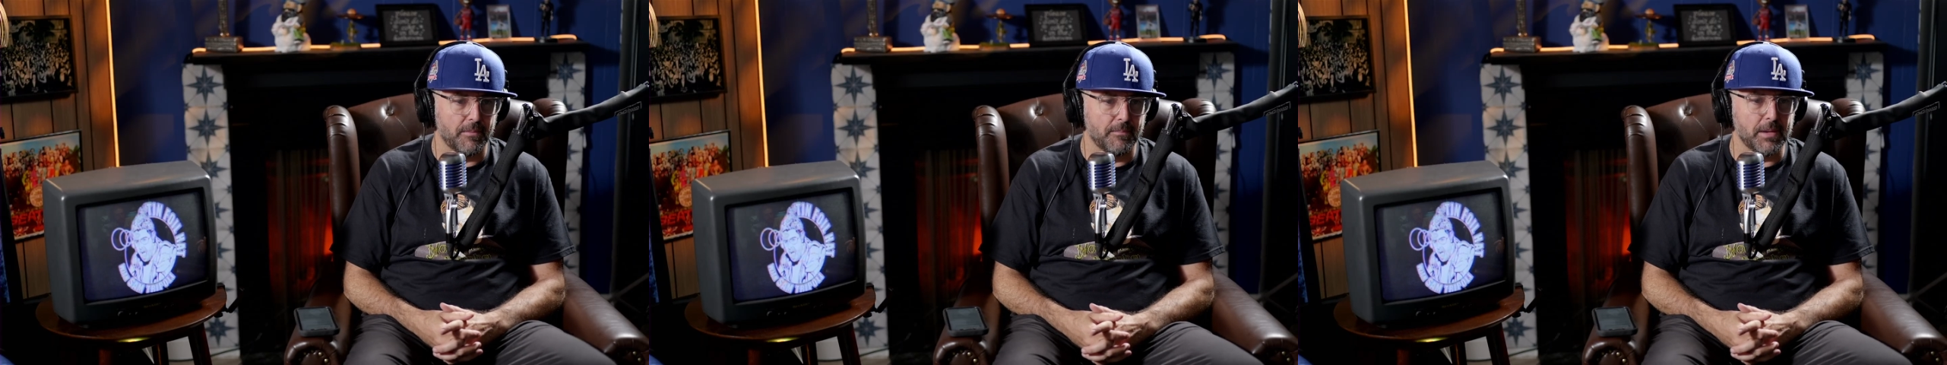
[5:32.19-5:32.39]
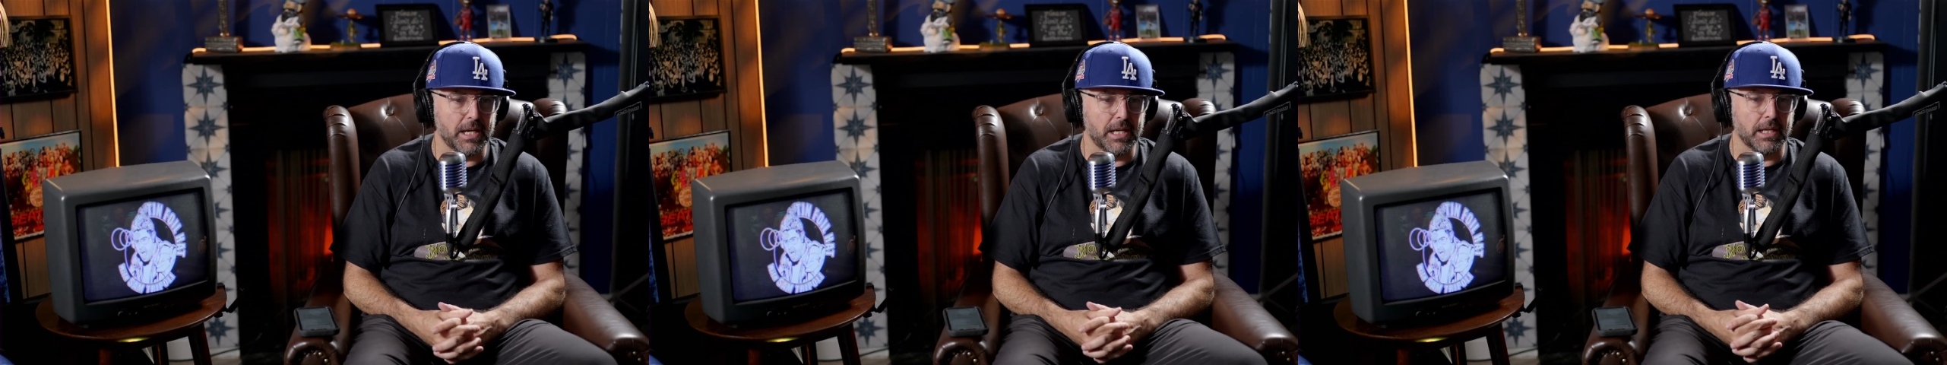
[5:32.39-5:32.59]

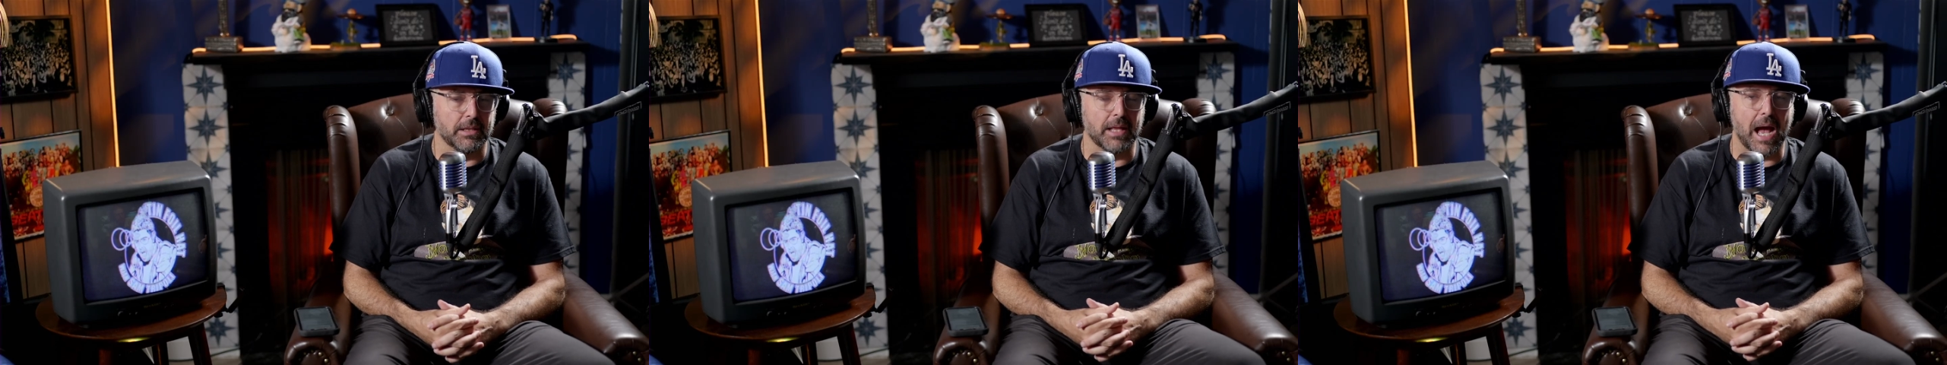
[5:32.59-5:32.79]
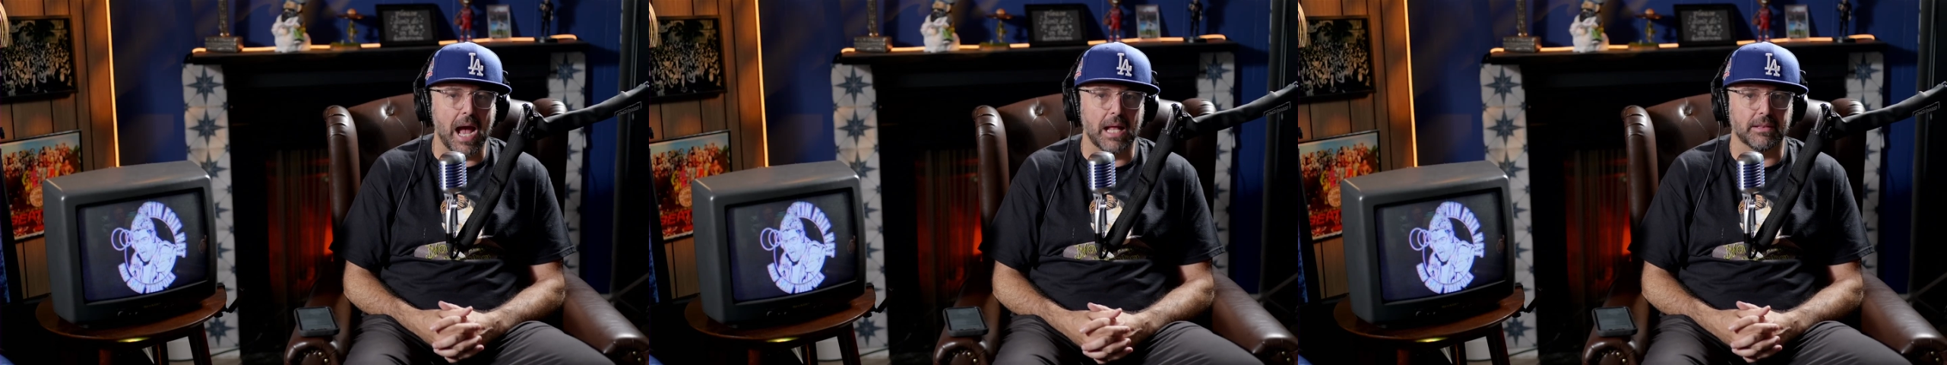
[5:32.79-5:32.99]
Meaning
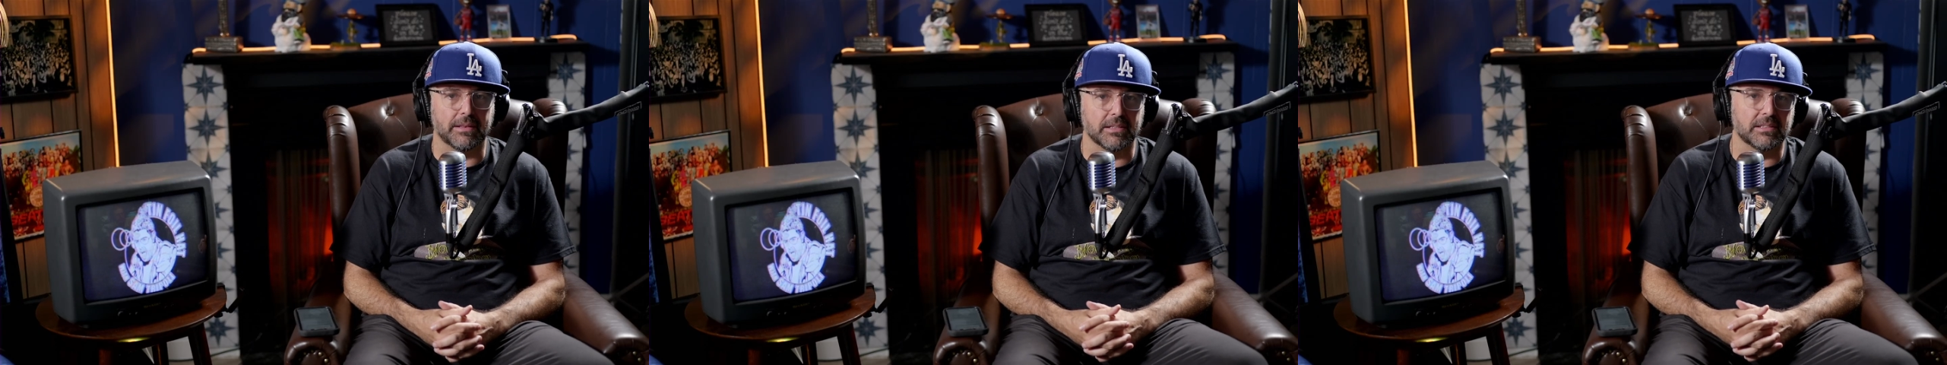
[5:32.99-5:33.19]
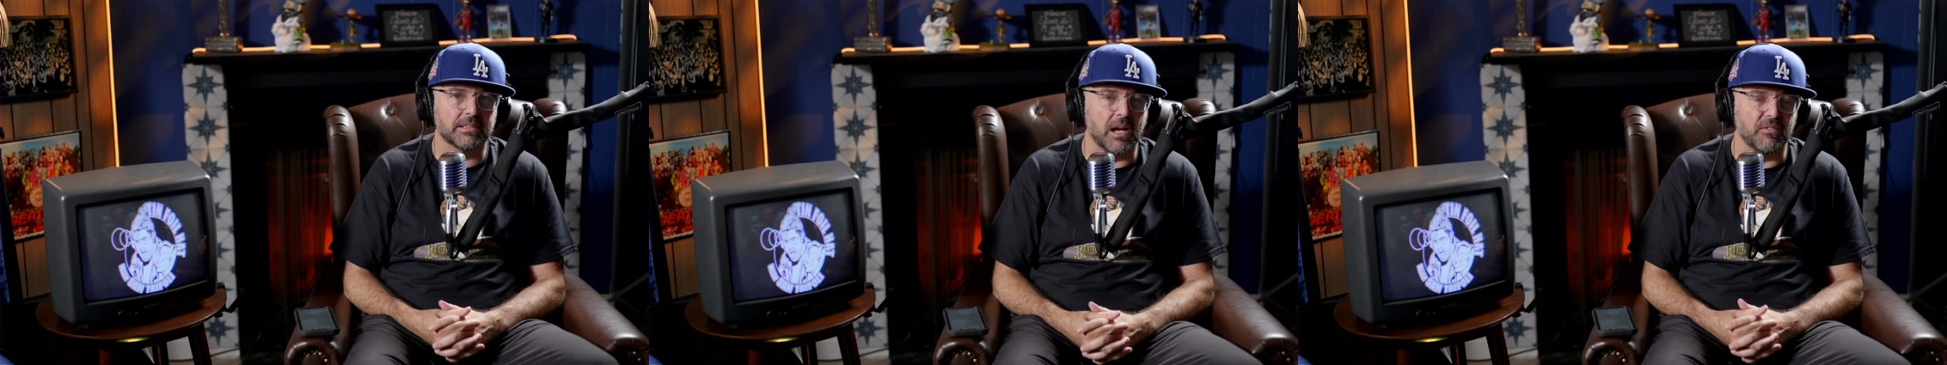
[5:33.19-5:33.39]
that
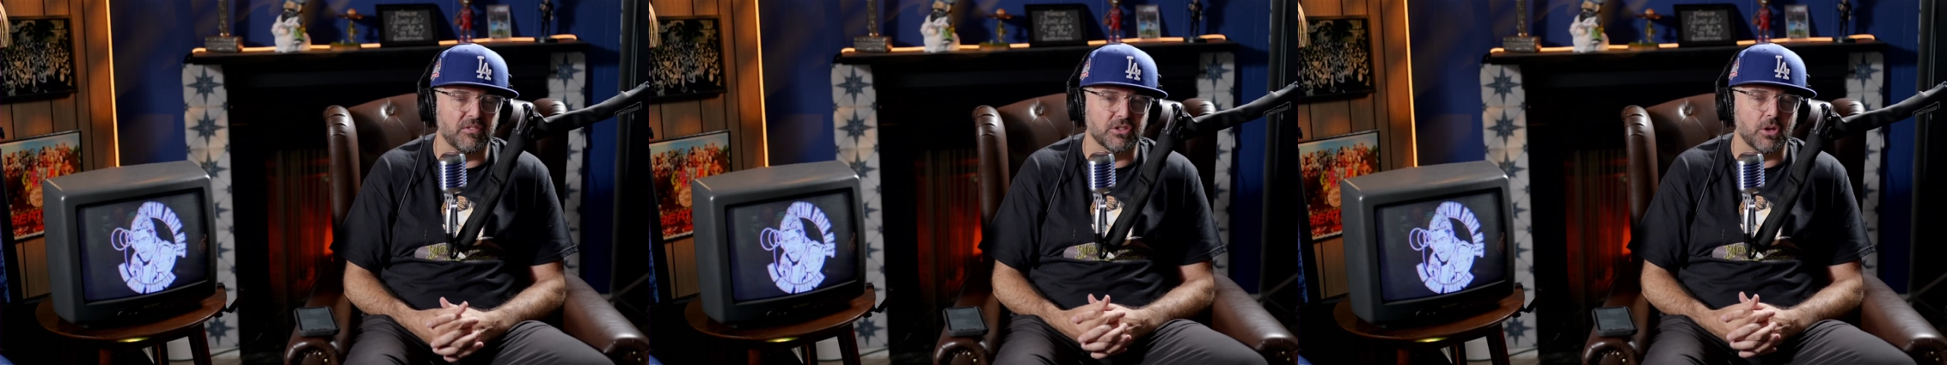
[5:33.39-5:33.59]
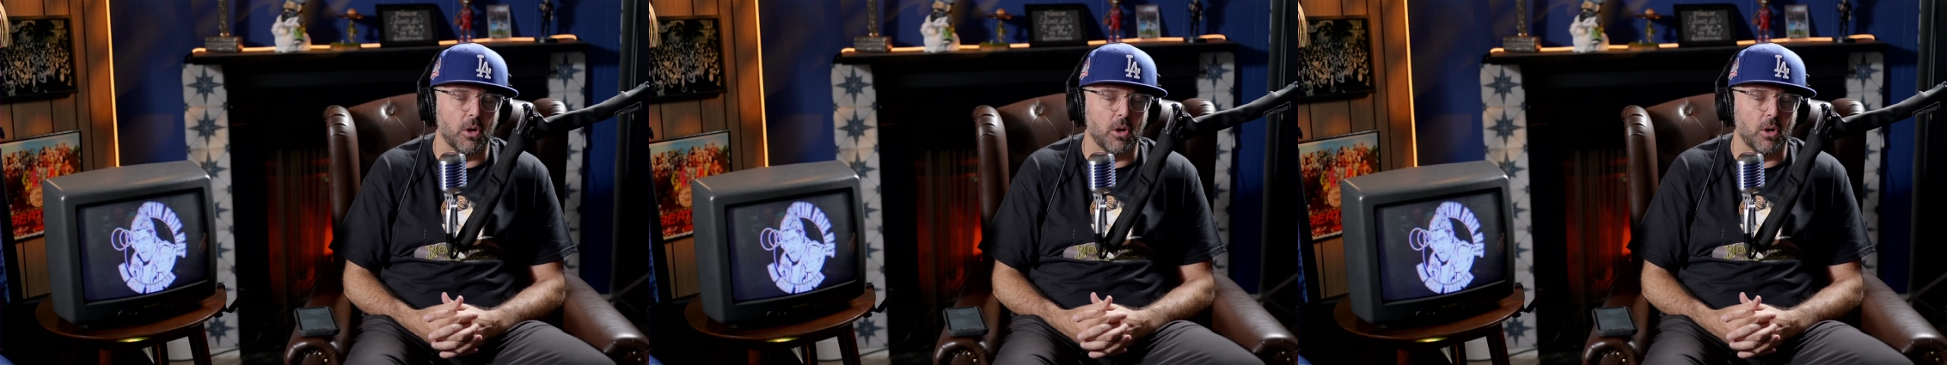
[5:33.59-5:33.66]
this stuff has